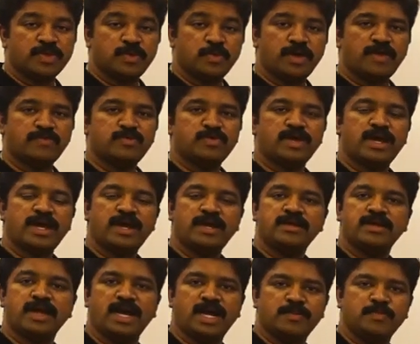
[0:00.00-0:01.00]
you have to
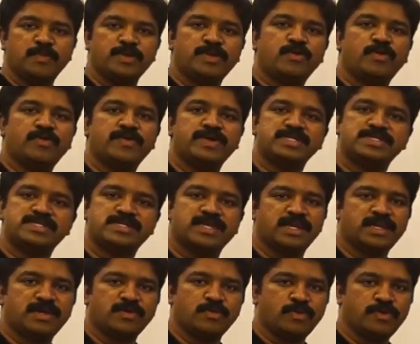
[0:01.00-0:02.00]
add admin overhead,
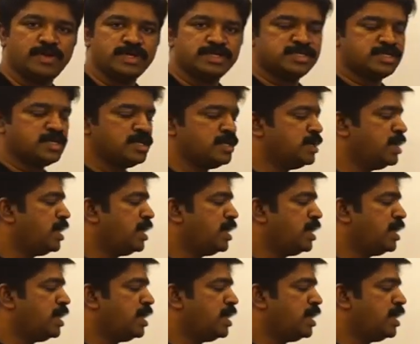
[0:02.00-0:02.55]
selling overheads.